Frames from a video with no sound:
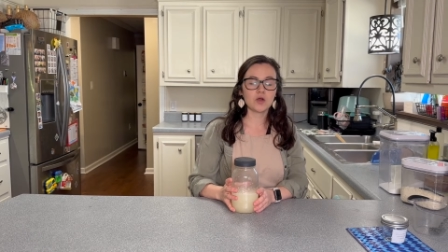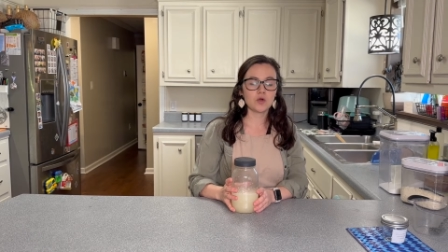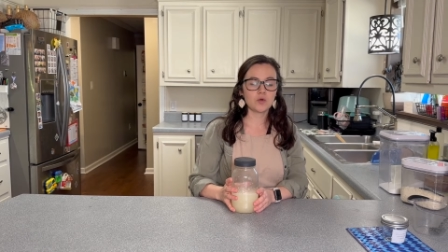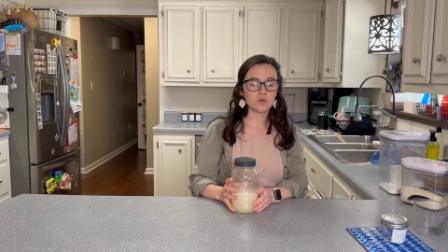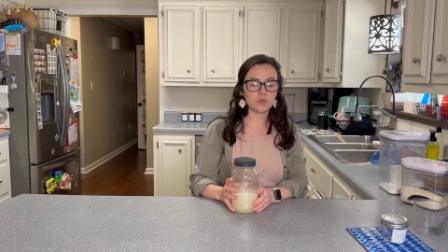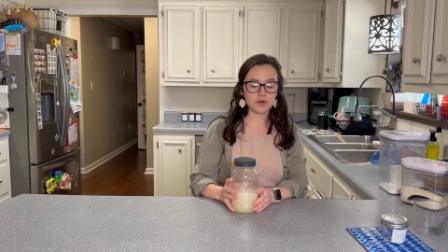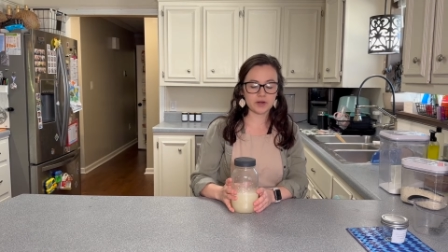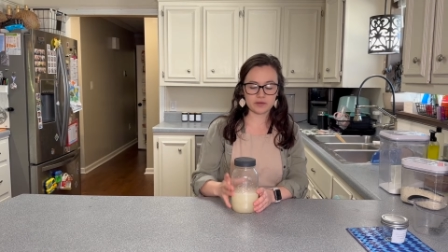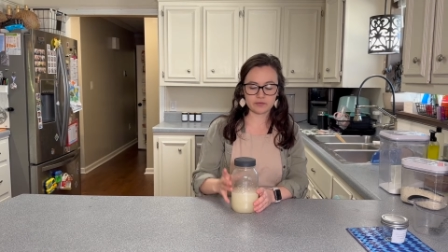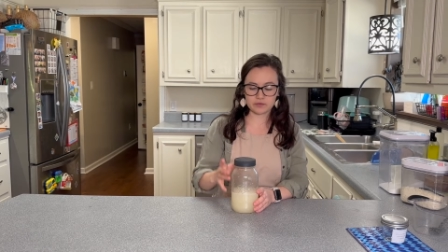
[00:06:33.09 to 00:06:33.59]

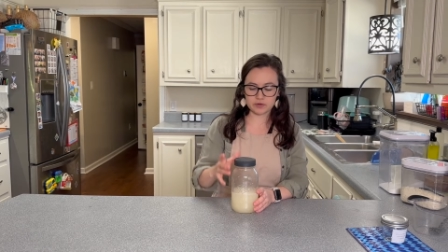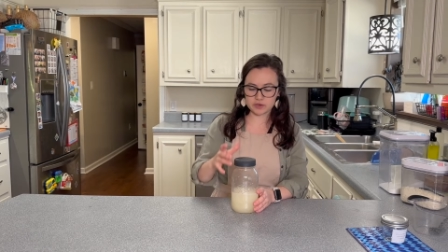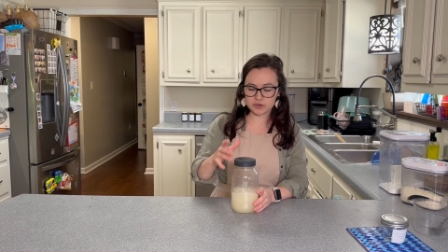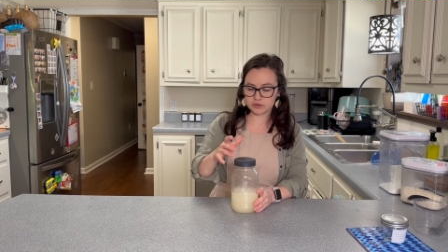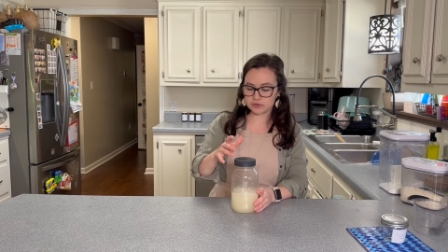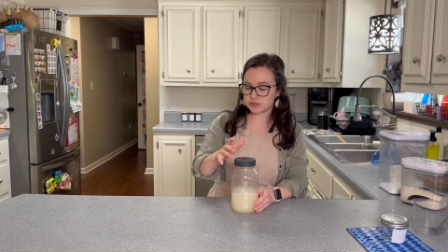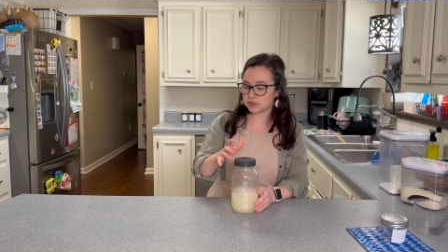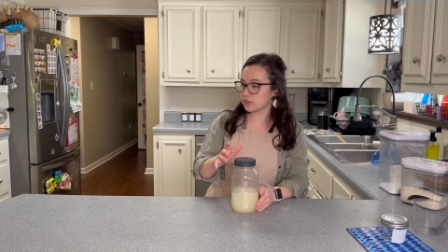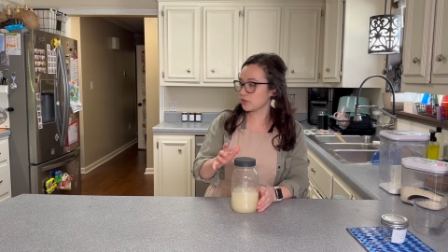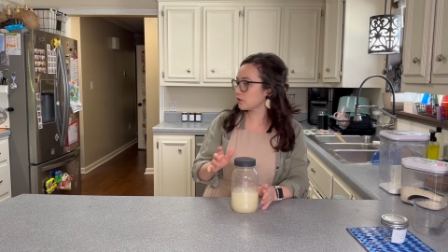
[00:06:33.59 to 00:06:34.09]
Whenever you
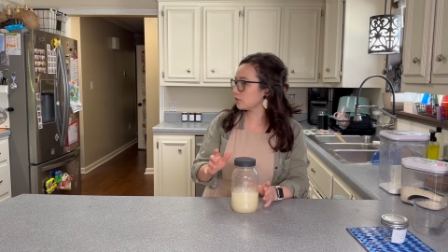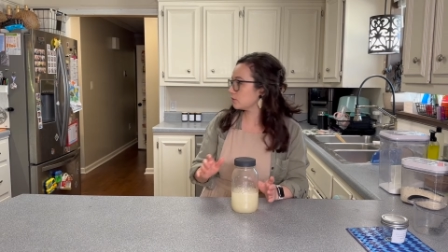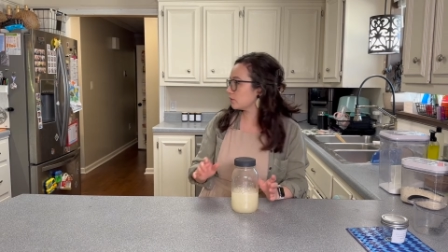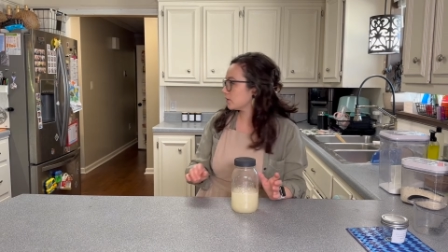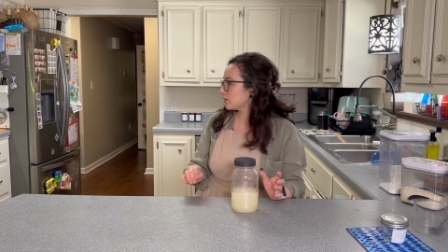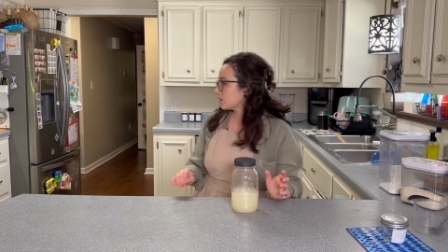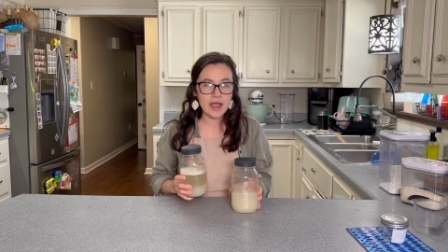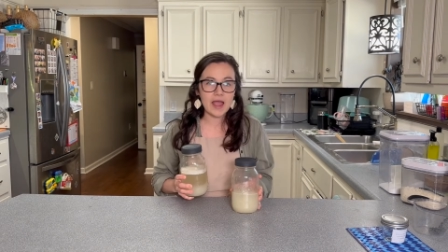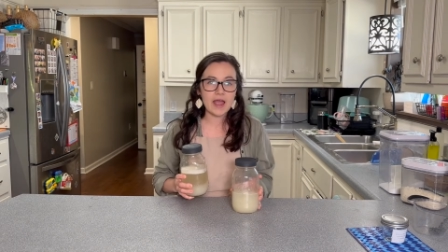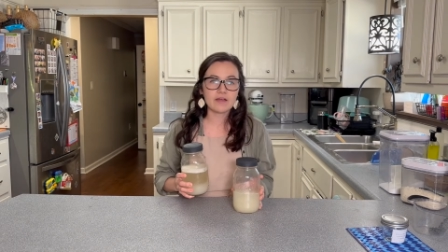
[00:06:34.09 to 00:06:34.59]
do,
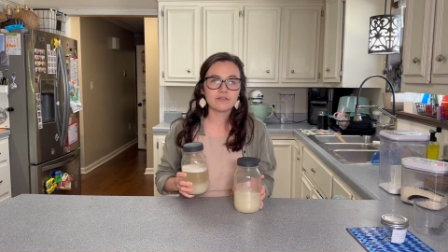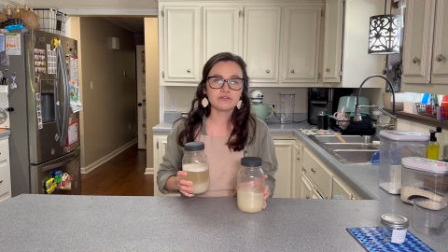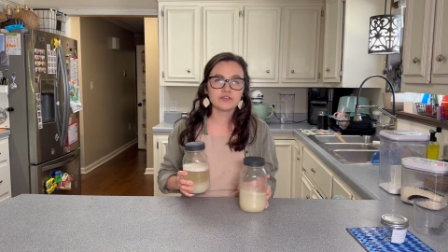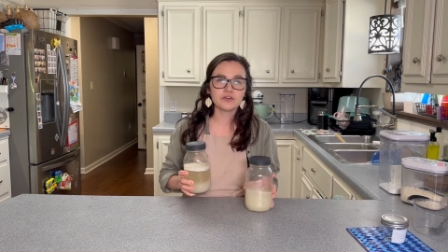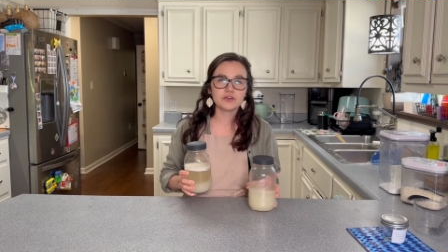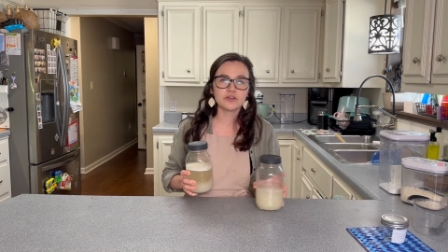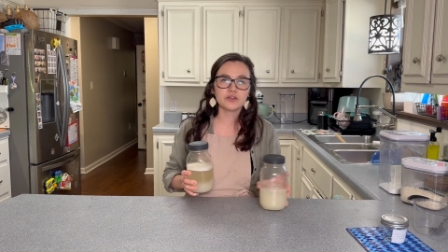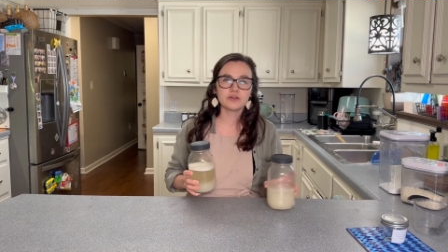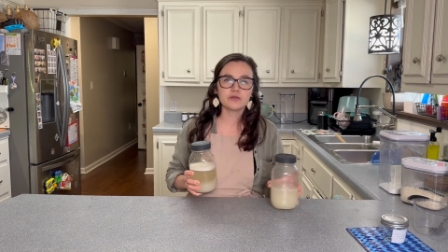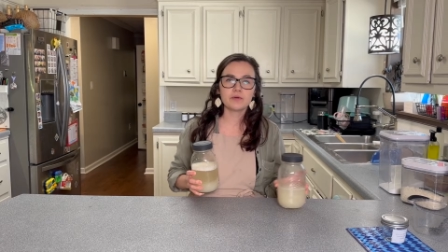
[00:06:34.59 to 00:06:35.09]
after
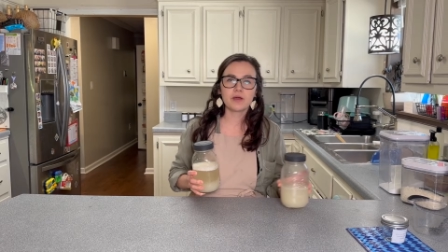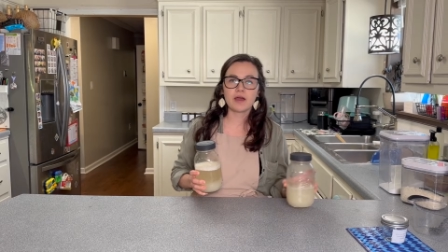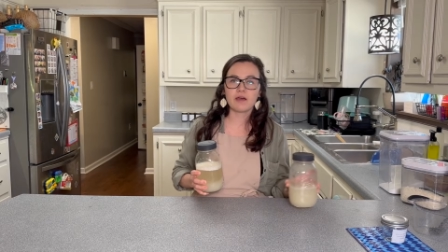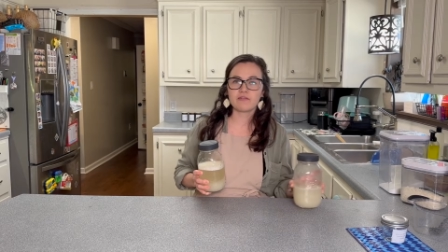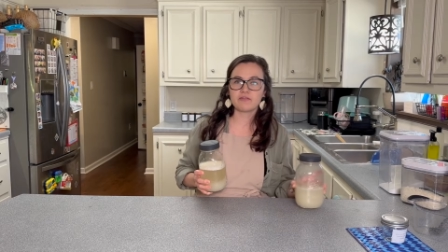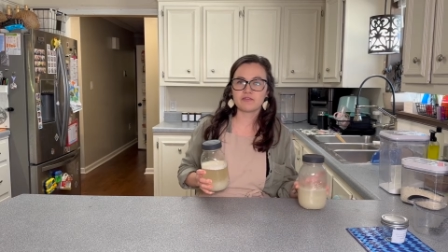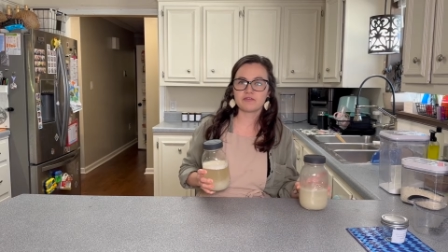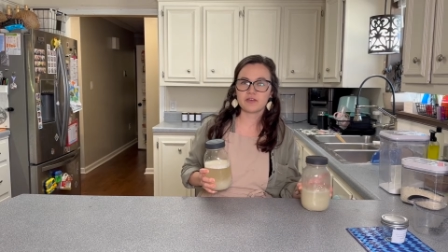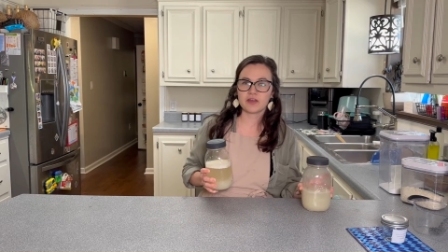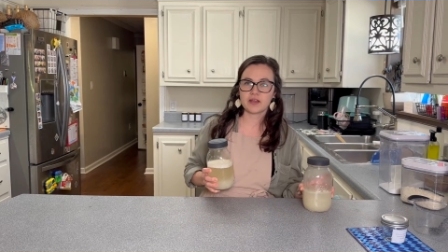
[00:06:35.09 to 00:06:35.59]
you have
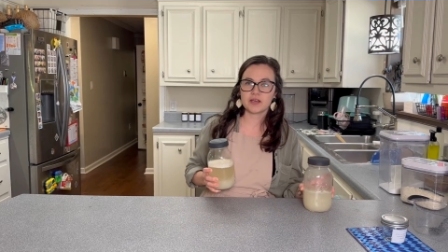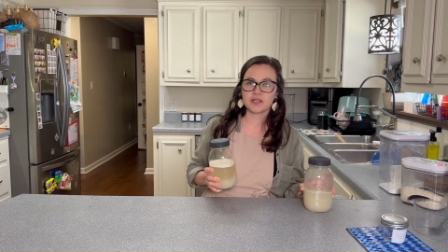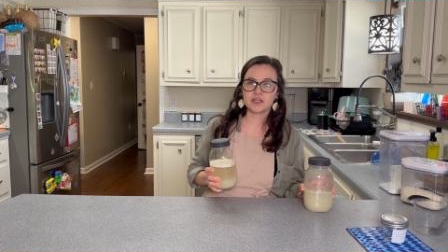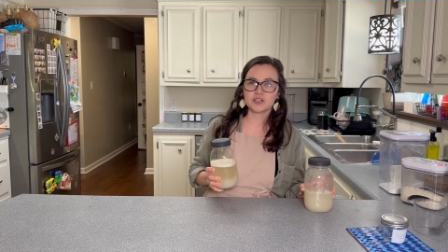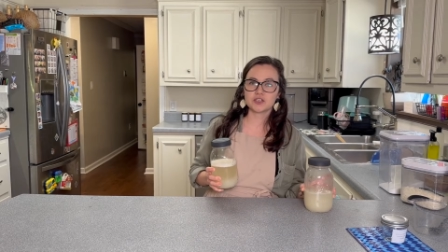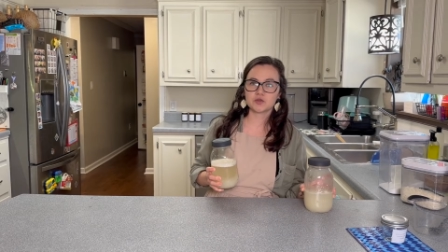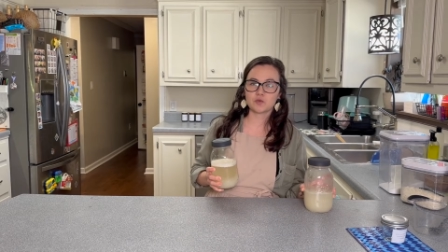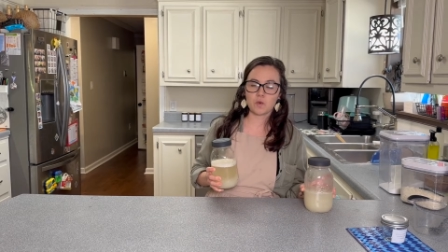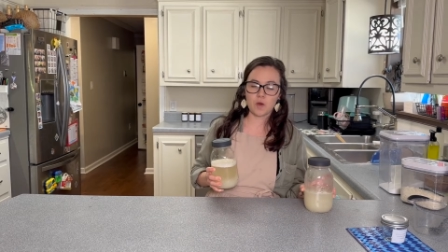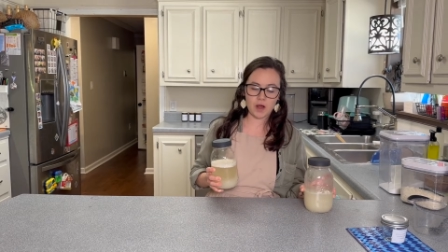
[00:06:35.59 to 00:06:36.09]
fed it
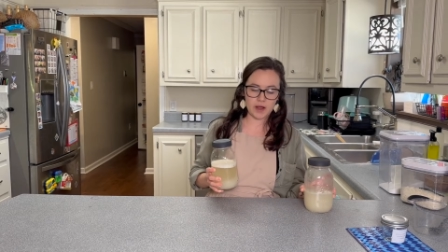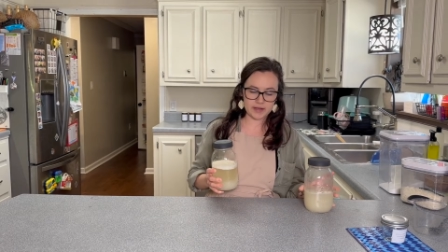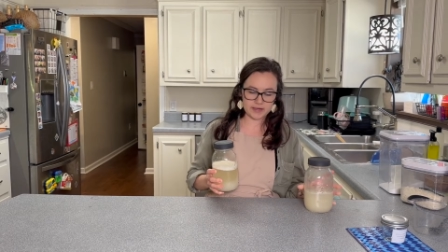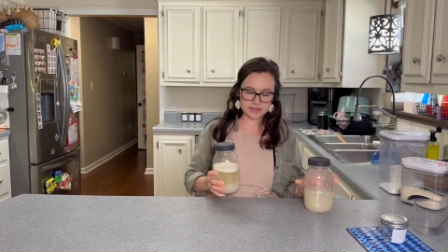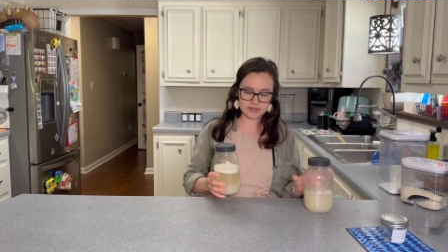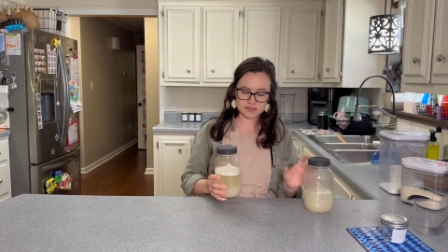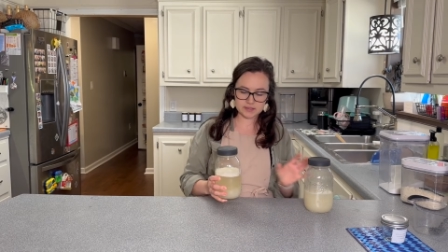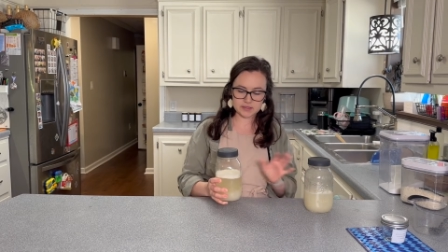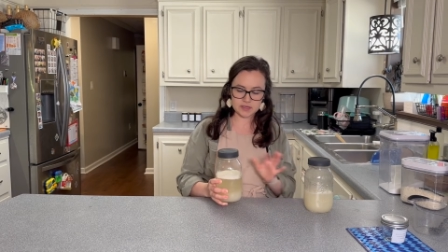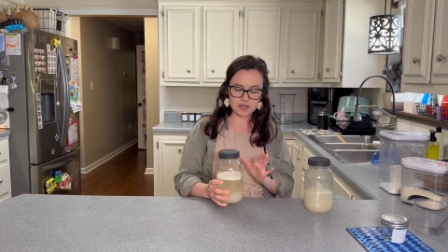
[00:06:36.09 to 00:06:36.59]

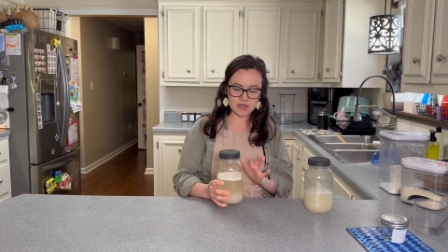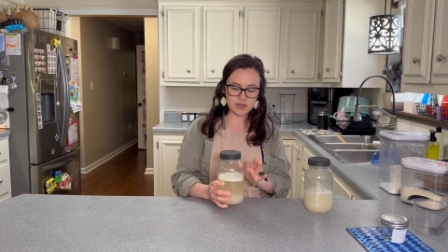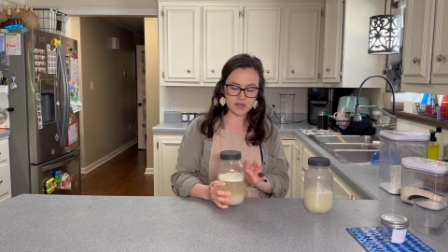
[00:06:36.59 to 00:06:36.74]
twice,